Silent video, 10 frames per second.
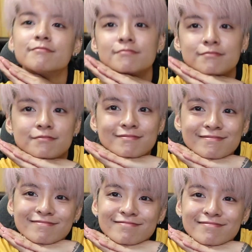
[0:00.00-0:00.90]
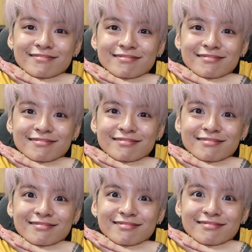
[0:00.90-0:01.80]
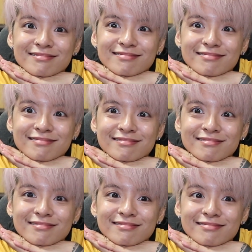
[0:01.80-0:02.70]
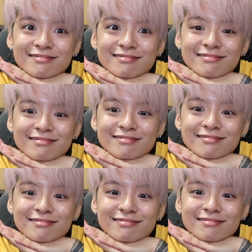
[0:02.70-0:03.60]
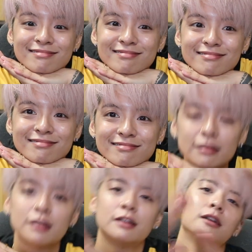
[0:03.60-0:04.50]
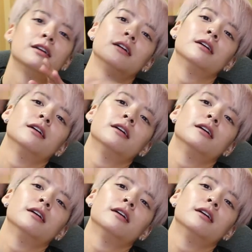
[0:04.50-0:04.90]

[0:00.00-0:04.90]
No words are spoken by the person on screen.